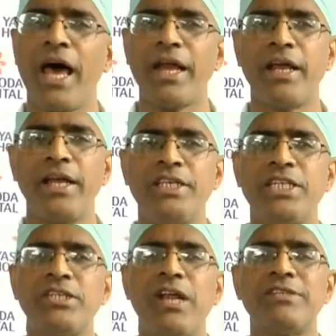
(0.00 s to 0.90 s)

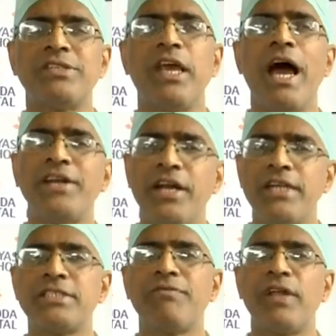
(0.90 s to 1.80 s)
organization as the
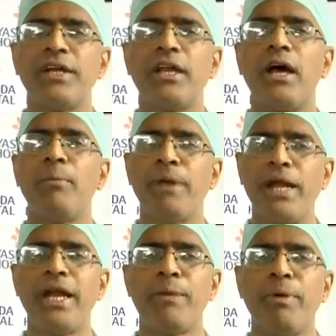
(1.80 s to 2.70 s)
attendants of that uh,
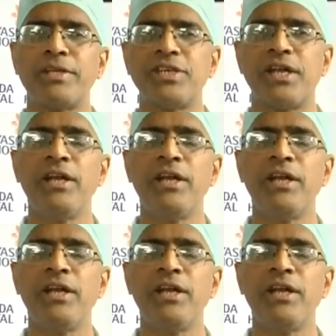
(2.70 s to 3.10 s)
brain dead person